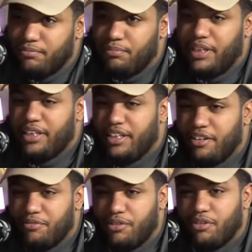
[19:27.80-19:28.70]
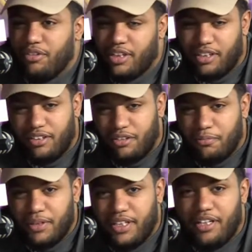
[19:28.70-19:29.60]
being there for like a little
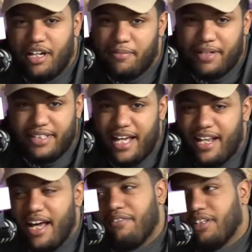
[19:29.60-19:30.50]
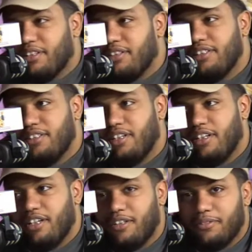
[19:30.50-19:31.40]
bit, my dad having
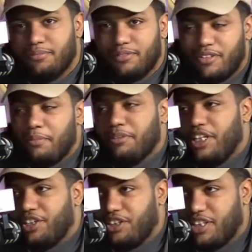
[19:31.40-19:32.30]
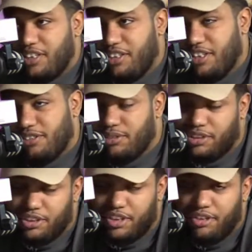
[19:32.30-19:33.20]
the reputation that he does, which
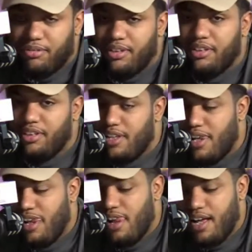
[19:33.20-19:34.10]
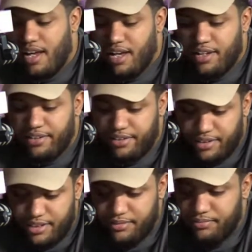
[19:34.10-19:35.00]
is a good one. And
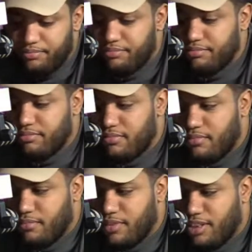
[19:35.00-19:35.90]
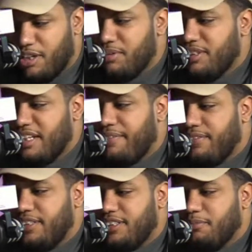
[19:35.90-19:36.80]
there was
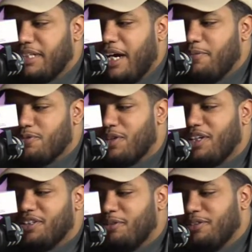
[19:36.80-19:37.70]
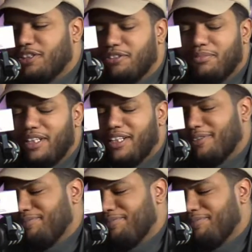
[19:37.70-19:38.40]
definitely some times where there was some like